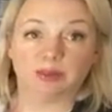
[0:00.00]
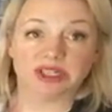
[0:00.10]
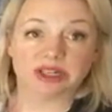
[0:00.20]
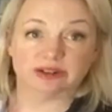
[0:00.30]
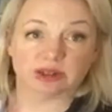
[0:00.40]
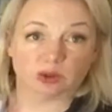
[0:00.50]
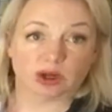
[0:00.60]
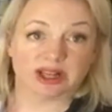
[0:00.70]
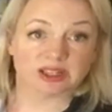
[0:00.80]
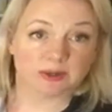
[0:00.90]
material, it
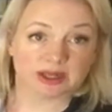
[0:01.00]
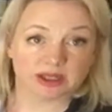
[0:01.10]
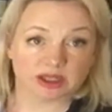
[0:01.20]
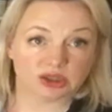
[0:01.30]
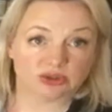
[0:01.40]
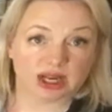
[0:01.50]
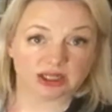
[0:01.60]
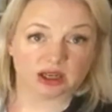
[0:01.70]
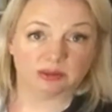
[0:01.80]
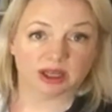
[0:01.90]
will expand and
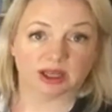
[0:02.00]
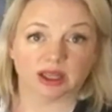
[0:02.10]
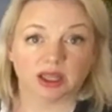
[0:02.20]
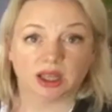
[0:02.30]
contract type thing.